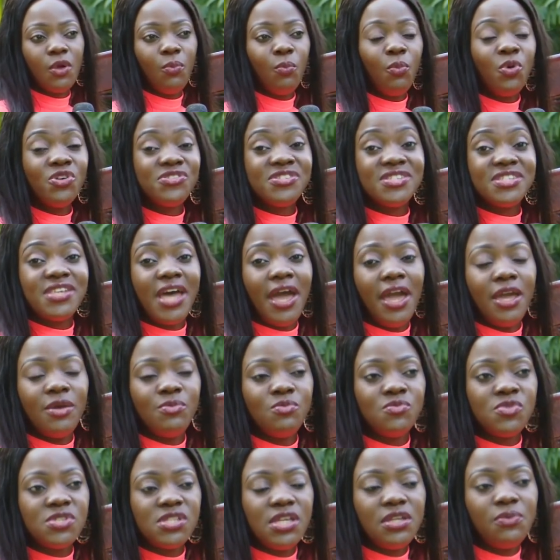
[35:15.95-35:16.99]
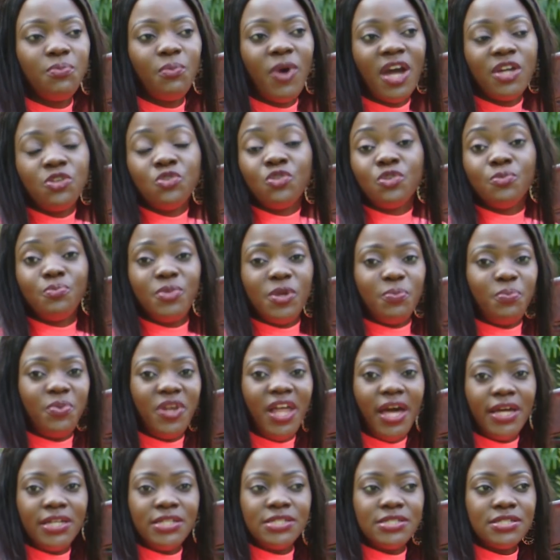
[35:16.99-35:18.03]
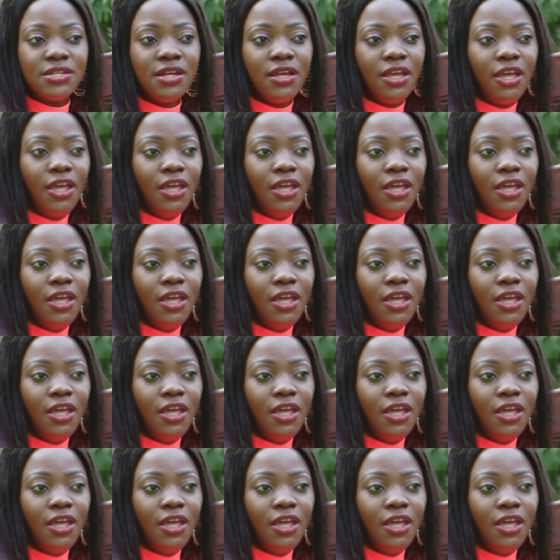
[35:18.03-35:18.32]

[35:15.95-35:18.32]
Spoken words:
most times it might not be planned.